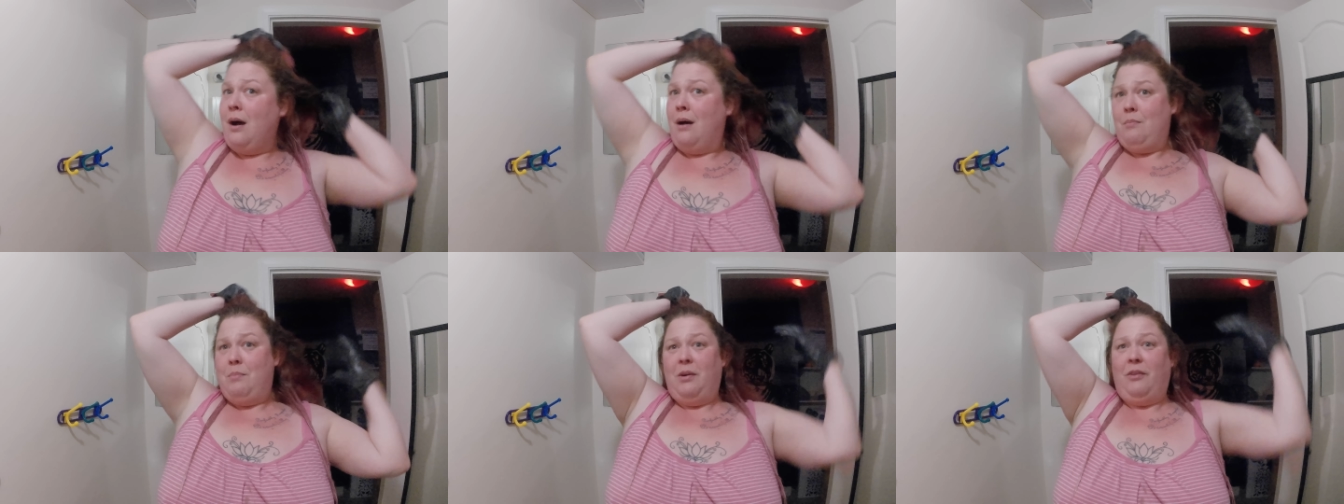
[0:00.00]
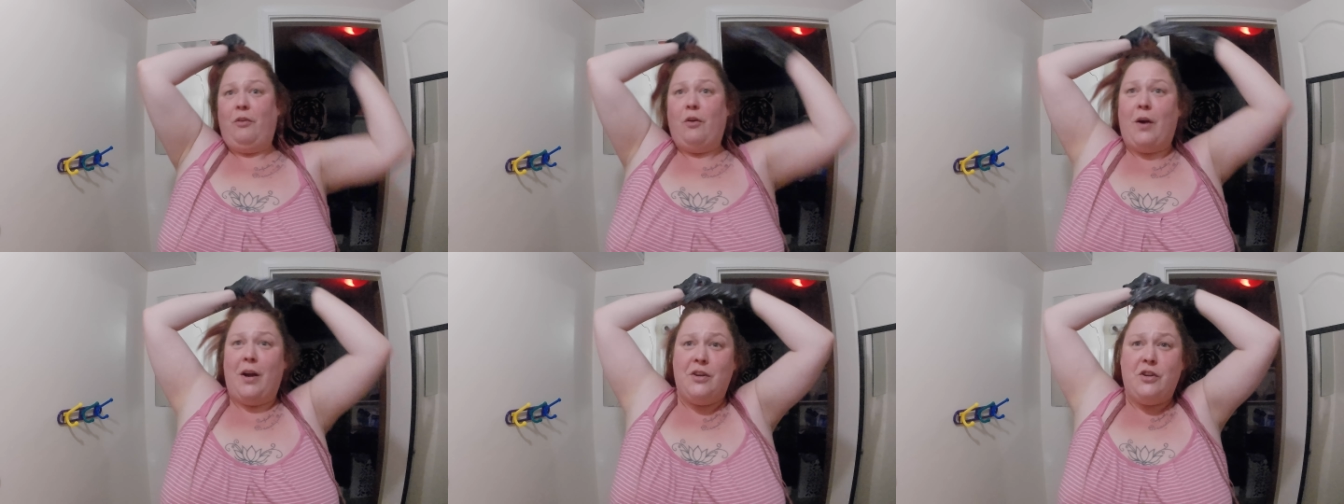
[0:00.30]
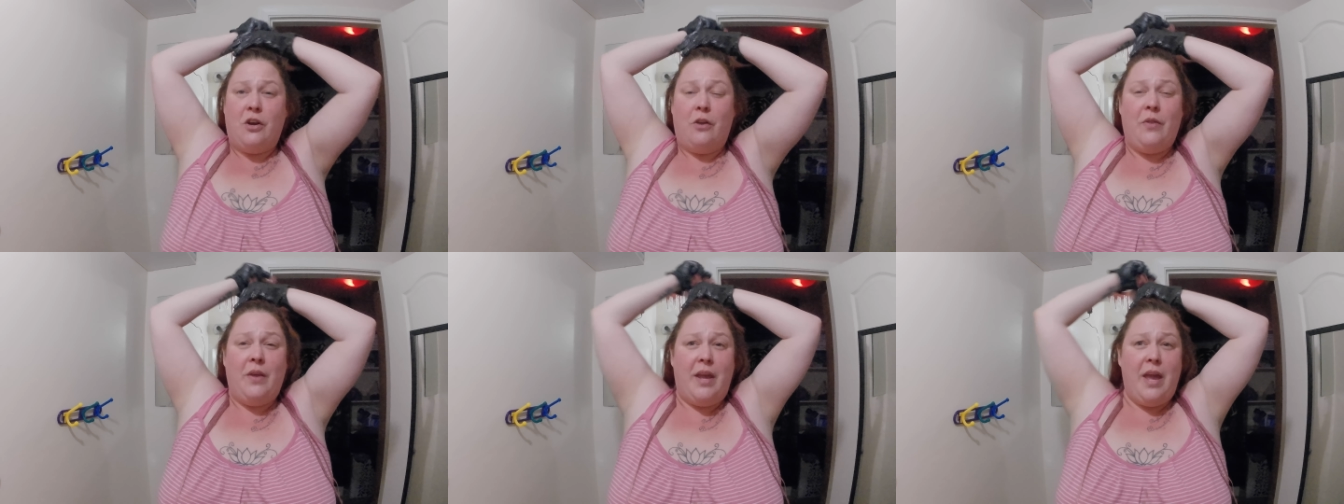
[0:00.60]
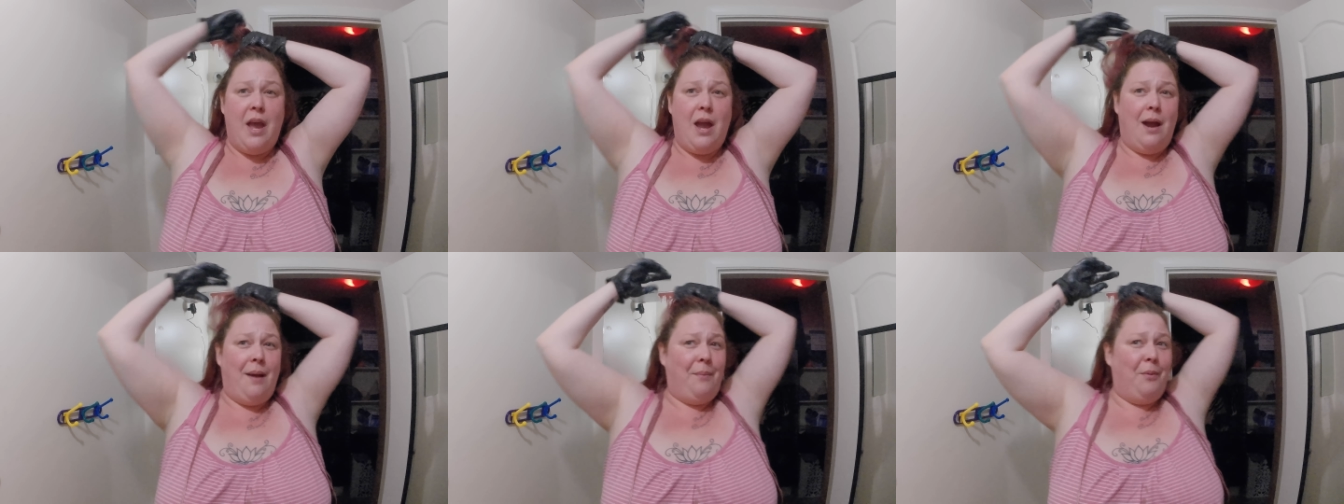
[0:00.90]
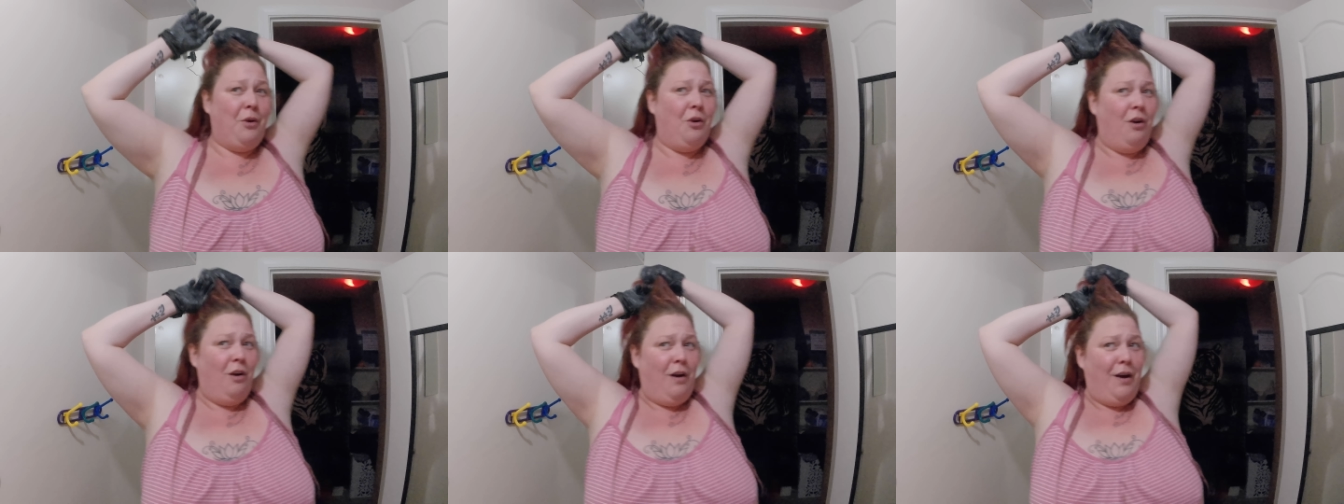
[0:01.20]
before I turn the
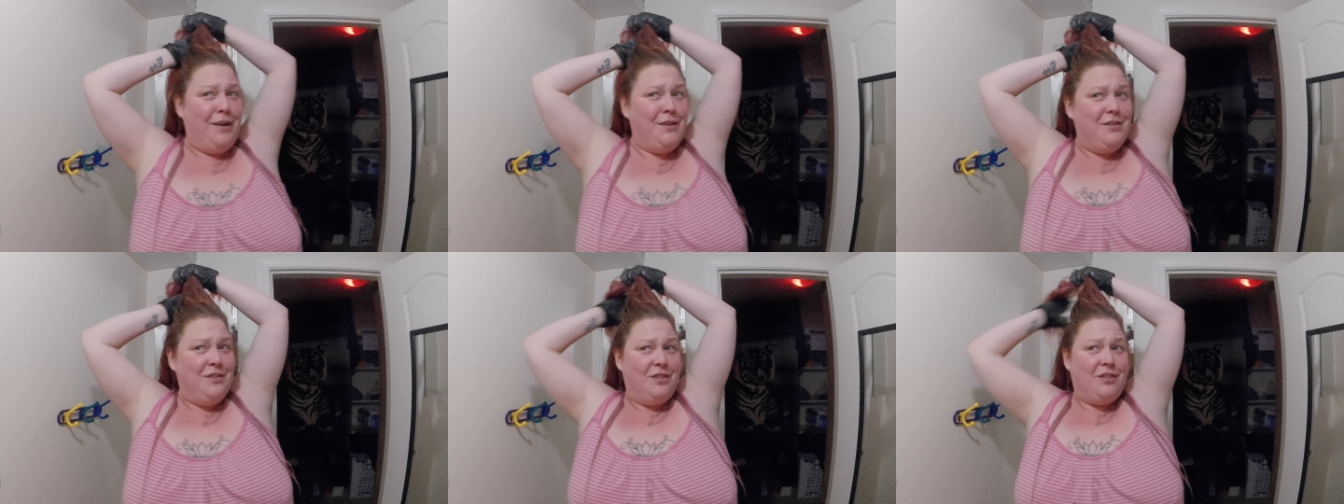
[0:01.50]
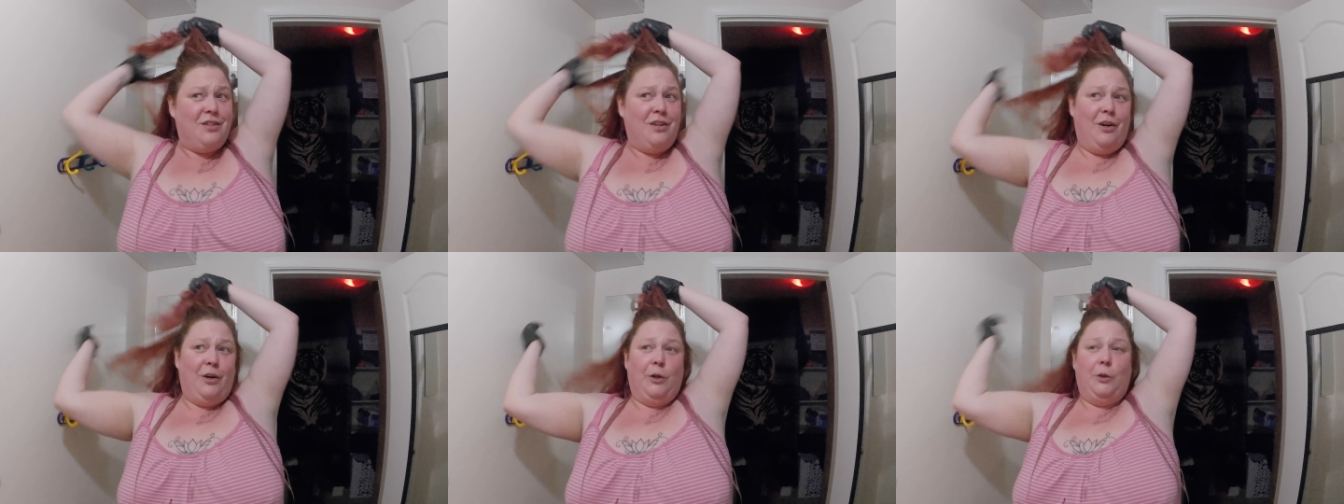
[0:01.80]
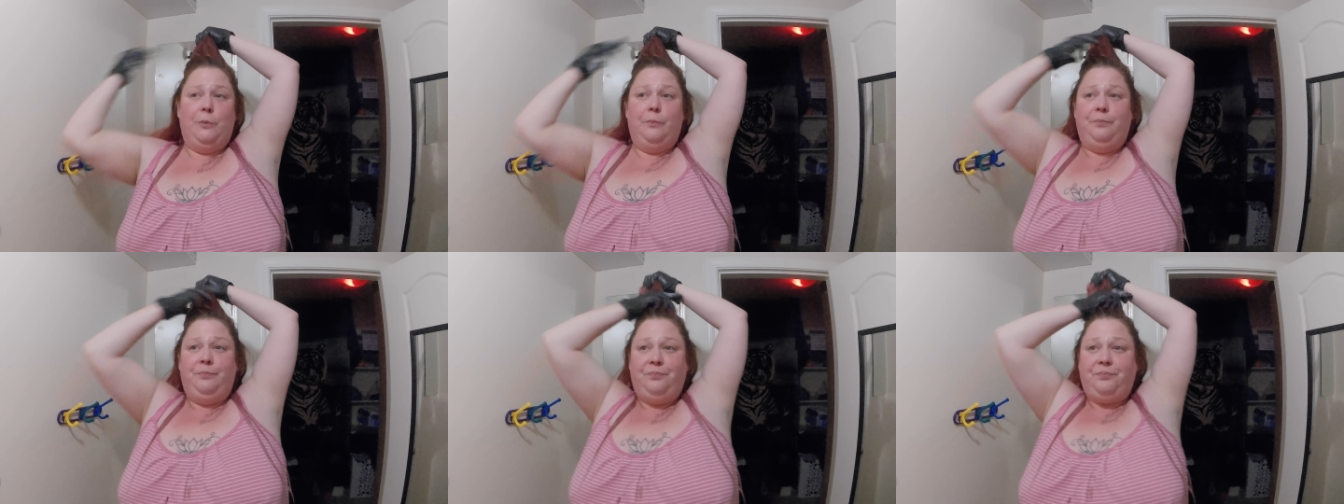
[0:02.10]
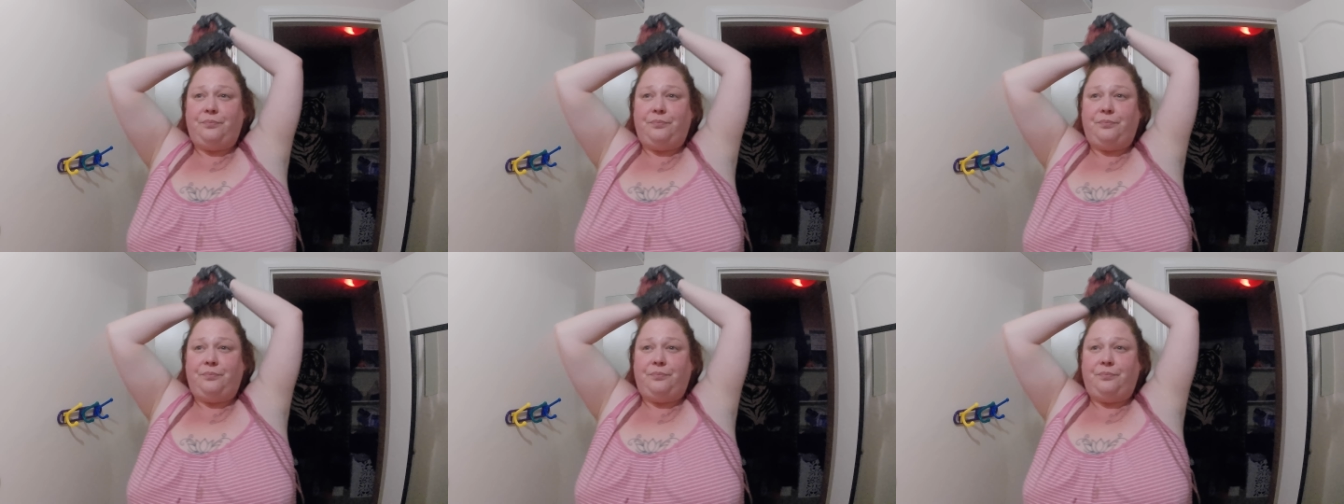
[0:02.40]
camera on. So,